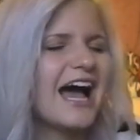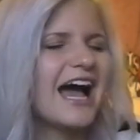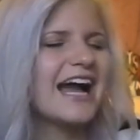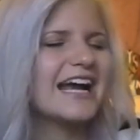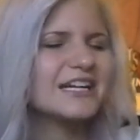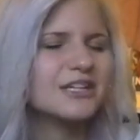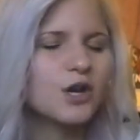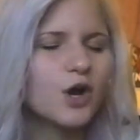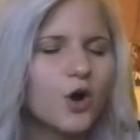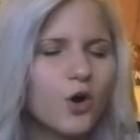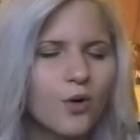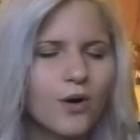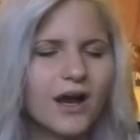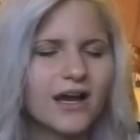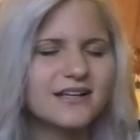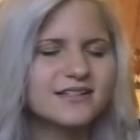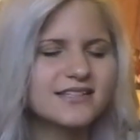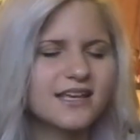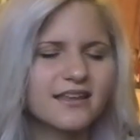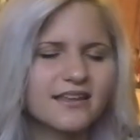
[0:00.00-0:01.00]
I know
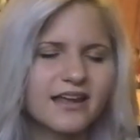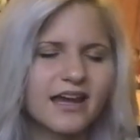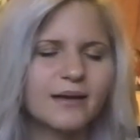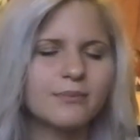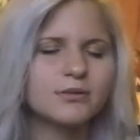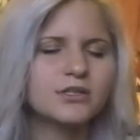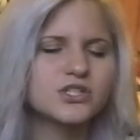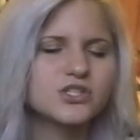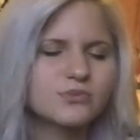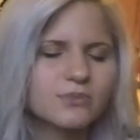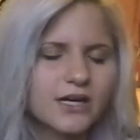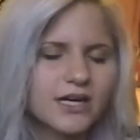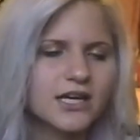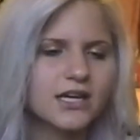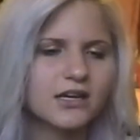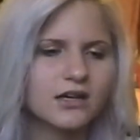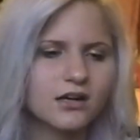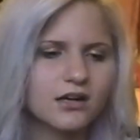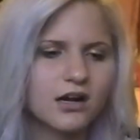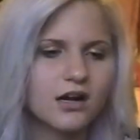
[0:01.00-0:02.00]
I said that I bleached my
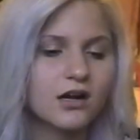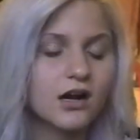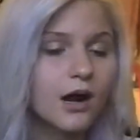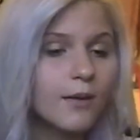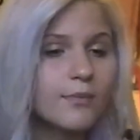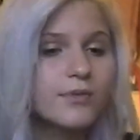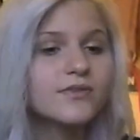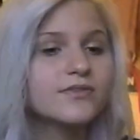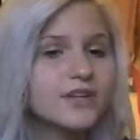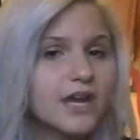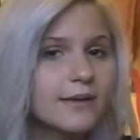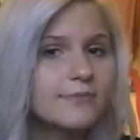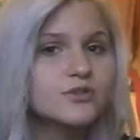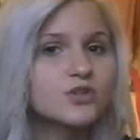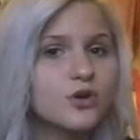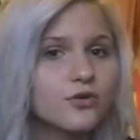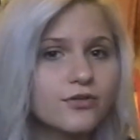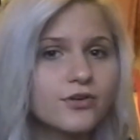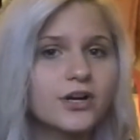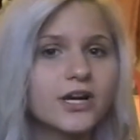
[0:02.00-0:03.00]
hair a couple of times
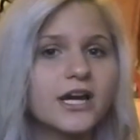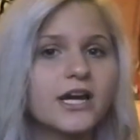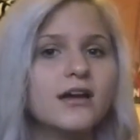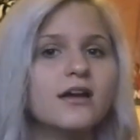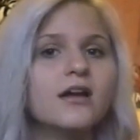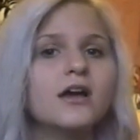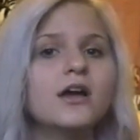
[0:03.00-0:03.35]
over it.